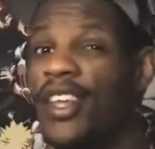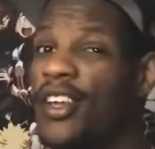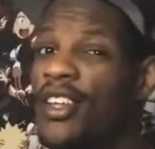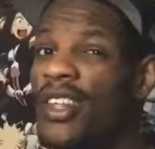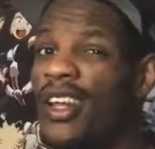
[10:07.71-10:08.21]
They
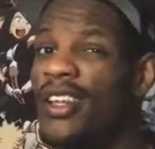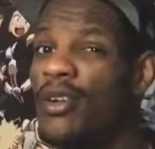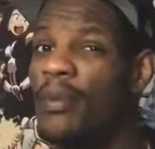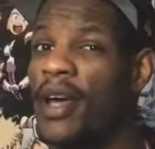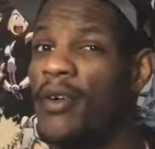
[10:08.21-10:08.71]
could have done a
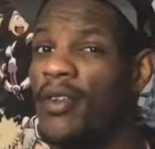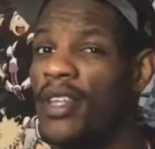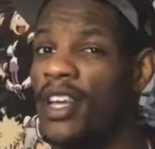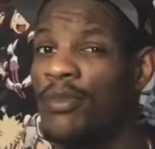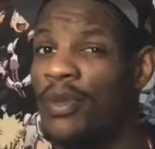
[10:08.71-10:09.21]
little better on
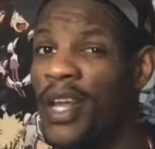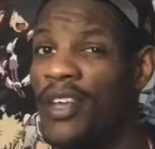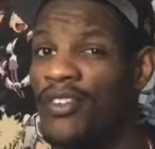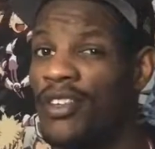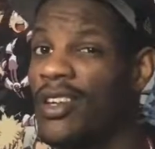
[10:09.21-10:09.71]
the
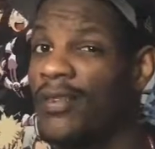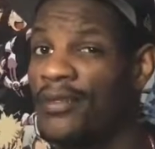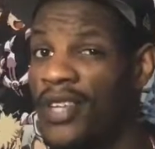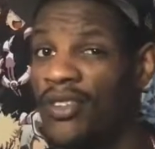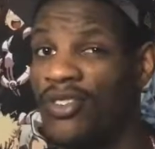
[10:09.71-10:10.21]
explanation of
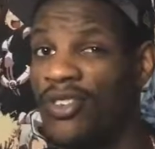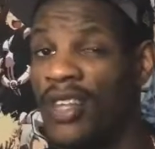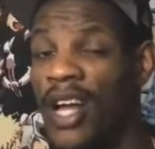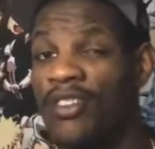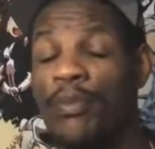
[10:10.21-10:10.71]
Tenshin
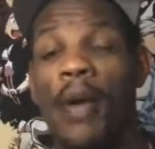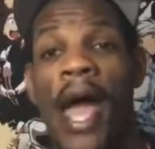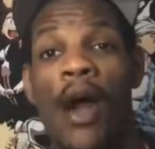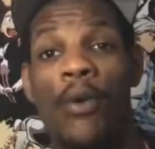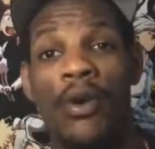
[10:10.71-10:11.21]
Han's
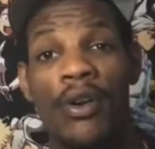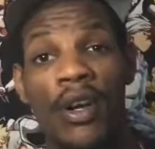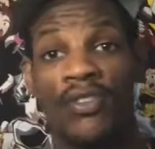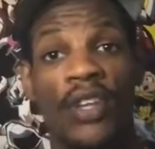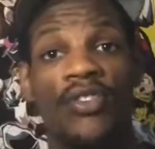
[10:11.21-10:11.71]
power,
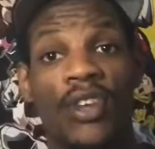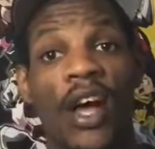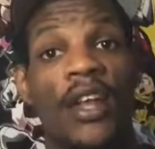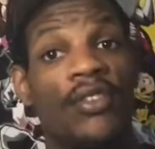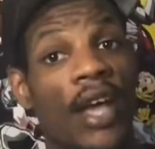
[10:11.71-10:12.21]
because Tenshin
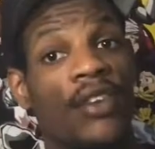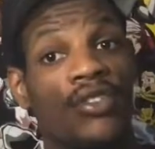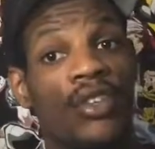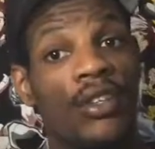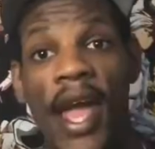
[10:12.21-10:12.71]
Han is
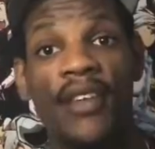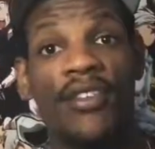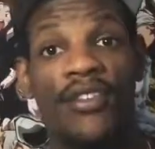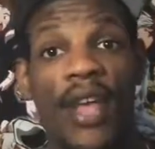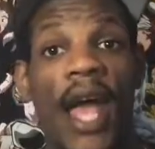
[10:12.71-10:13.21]
actually
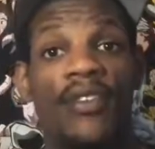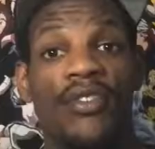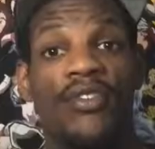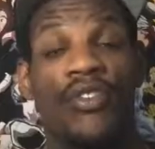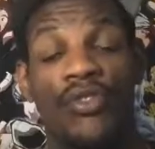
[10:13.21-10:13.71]

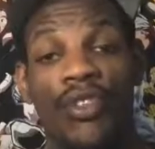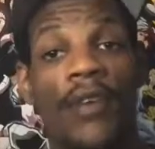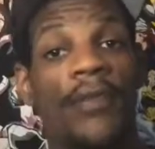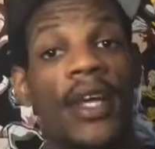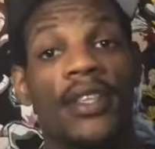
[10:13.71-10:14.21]
ex-assassin, so
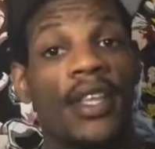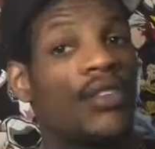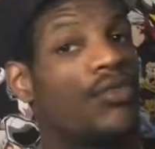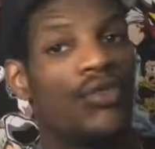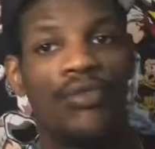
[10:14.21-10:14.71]
stuff like
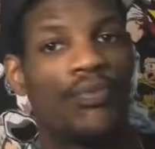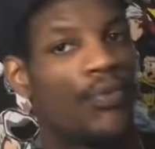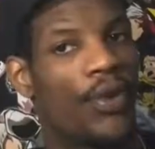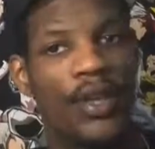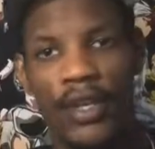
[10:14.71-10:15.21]
this was
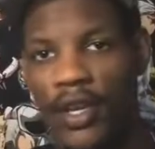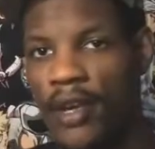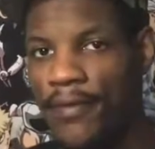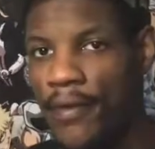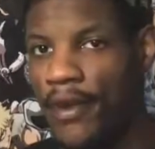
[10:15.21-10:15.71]
really
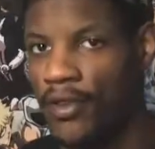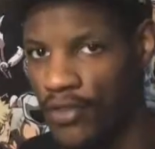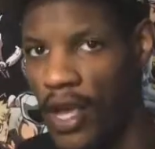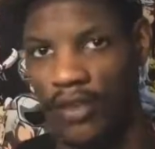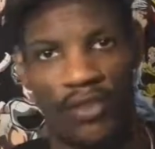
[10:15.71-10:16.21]
good for an
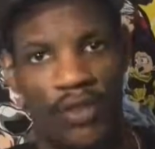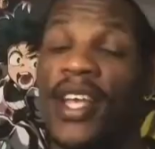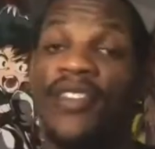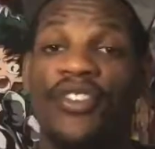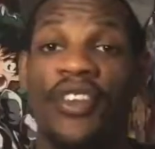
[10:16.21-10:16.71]
assassin.
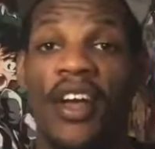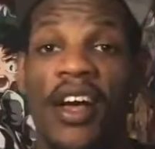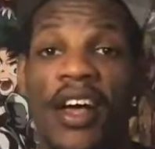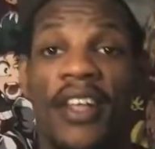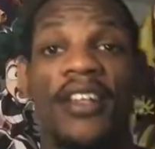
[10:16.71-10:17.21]
Tenshin
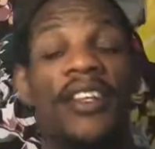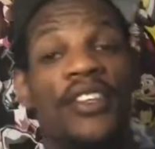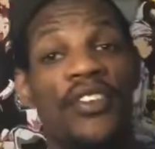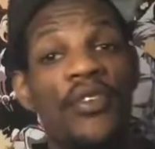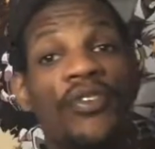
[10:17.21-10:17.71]
Han
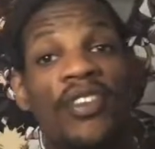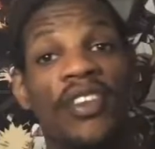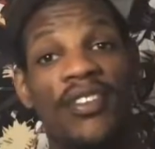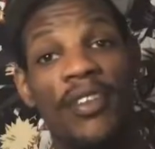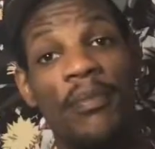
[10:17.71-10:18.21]

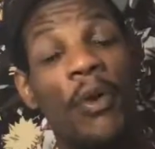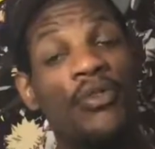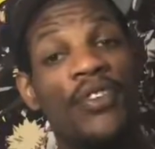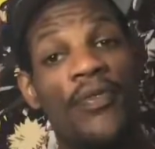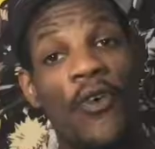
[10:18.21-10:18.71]
uses the
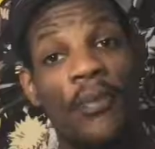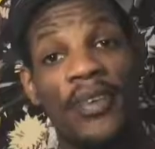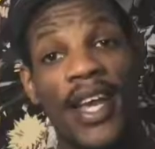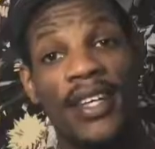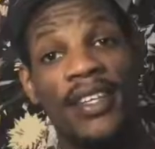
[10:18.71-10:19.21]
multi-form
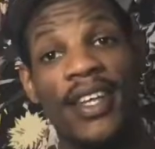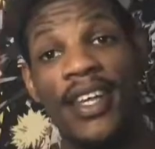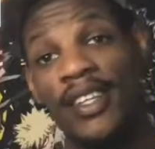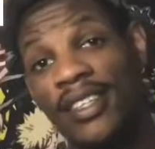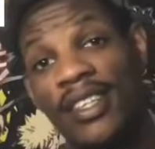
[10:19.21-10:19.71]

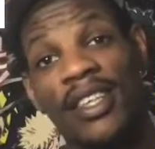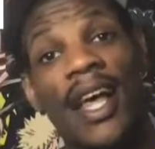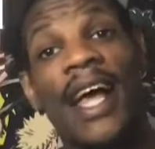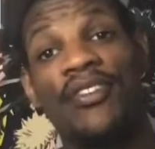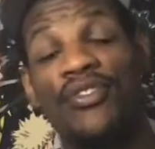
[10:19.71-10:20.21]
technique
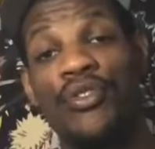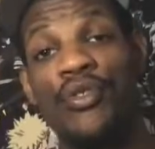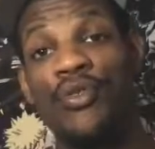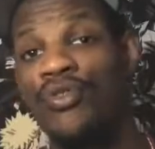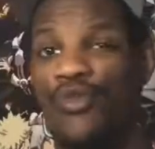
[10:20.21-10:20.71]
last
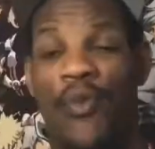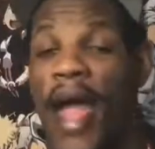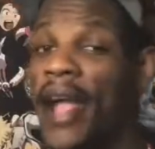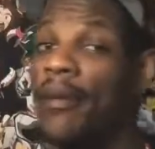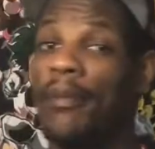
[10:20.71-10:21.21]
used
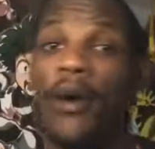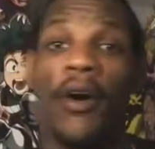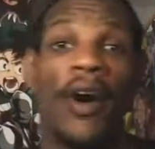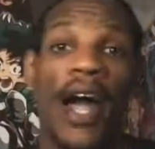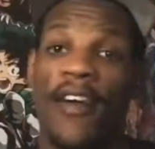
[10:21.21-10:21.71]
Dragon Ball.